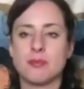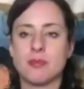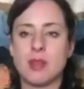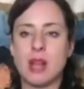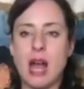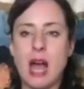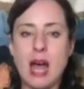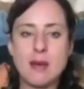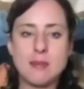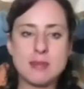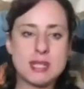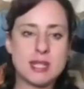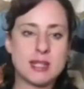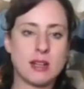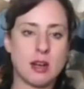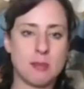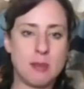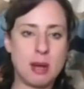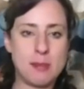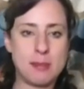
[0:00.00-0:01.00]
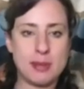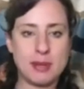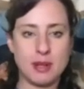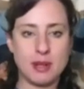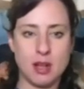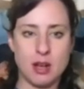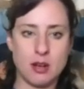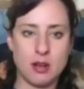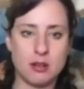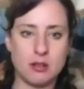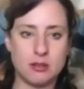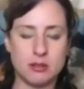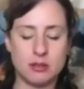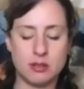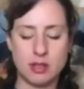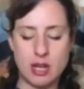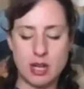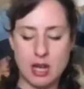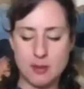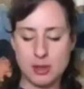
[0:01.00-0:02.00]
I'm sitting on my pillow.
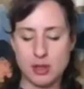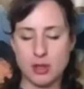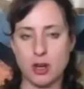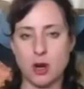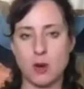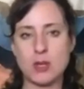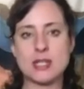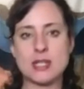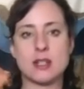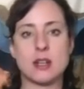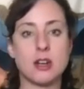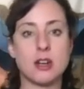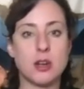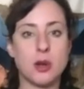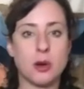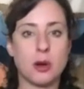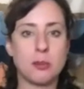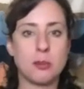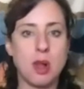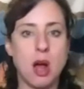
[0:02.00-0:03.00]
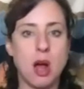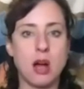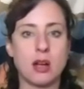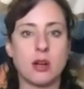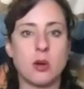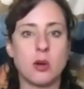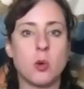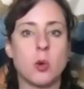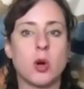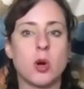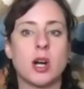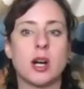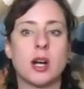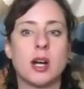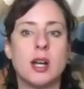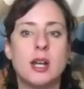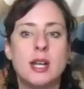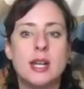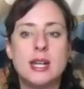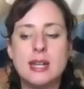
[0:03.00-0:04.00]
You could always sit on a yoga block, or
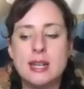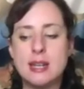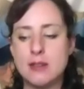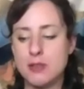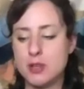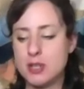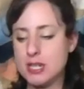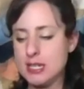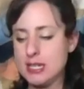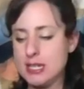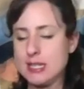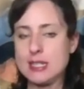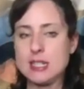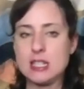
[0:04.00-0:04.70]
if you need to sit in a